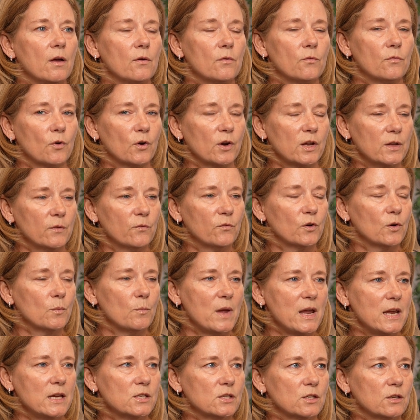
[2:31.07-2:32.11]
for
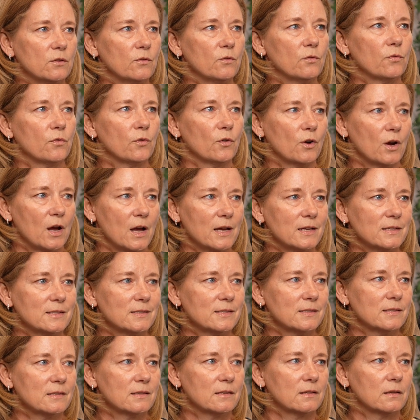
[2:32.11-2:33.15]
information for
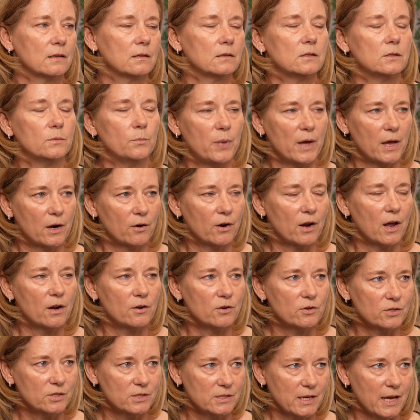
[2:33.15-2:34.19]
us to better
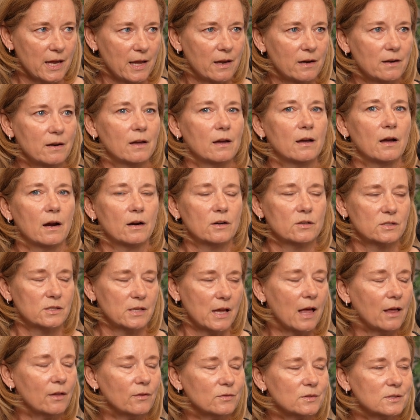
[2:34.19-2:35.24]
understand
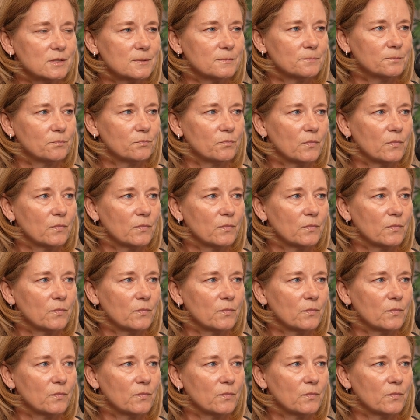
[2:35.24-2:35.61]
ourselves